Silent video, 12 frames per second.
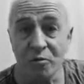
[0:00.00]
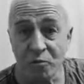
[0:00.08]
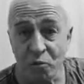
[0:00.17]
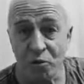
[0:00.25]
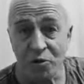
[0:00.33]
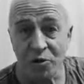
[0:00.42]

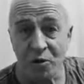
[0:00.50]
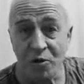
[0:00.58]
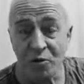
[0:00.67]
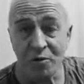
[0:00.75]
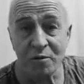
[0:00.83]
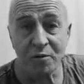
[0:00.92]
was
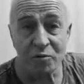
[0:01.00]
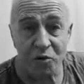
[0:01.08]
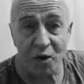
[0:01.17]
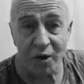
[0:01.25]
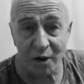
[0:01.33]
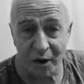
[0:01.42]
on
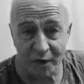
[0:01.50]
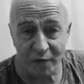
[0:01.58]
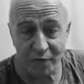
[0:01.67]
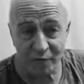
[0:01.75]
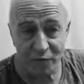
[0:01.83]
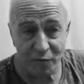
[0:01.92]
dry land
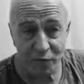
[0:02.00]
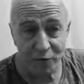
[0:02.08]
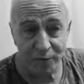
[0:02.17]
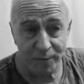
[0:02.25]
for you.